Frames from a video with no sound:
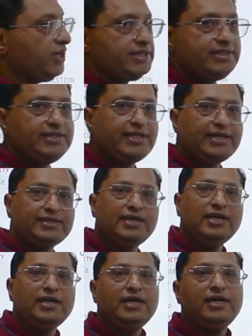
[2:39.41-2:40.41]
can see that
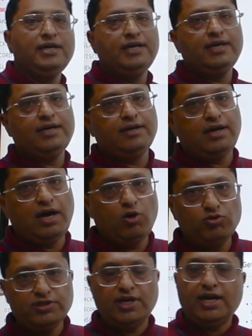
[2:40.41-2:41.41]

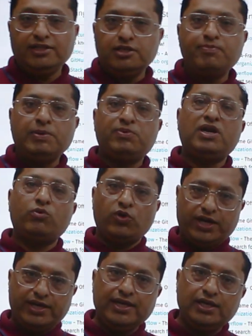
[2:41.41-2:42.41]
how the other people are
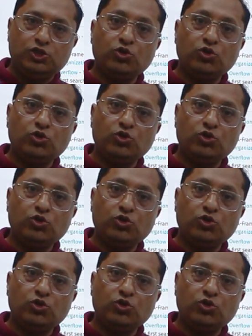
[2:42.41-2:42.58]
working.